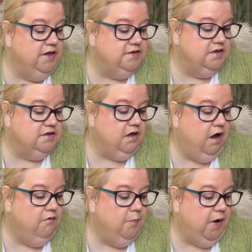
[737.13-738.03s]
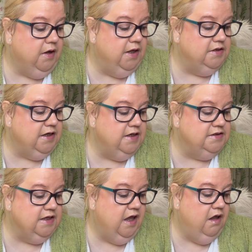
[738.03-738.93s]
It's the Skara bucket,
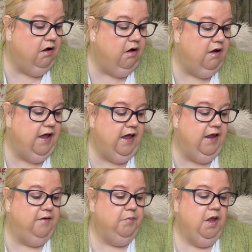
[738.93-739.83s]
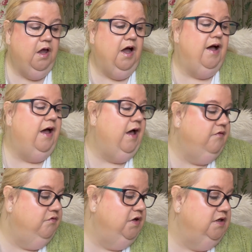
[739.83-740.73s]
Skra. I
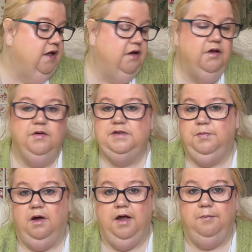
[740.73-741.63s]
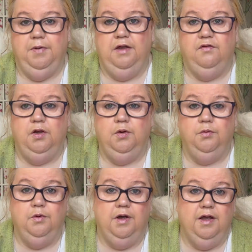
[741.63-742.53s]
haven't written down who it's by, but if
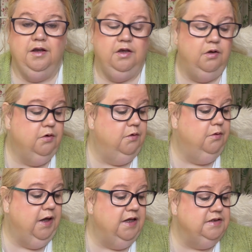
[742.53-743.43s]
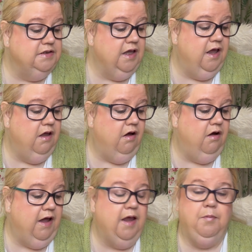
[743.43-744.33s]
you Google
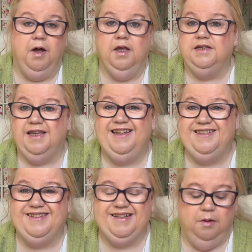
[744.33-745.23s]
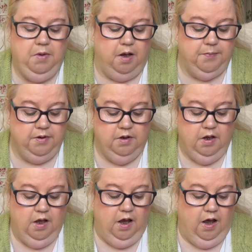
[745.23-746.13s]
Skra bucket, it does come up.
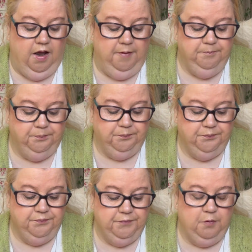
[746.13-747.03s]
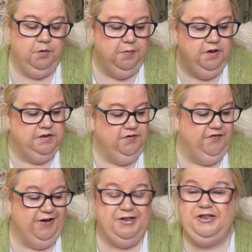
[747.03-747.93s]
It would be useful if
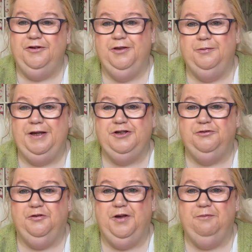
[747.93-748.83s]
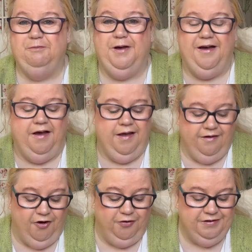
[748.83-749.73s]
I could show you the picture of it, but I
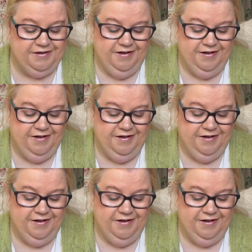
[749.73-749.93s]
can't.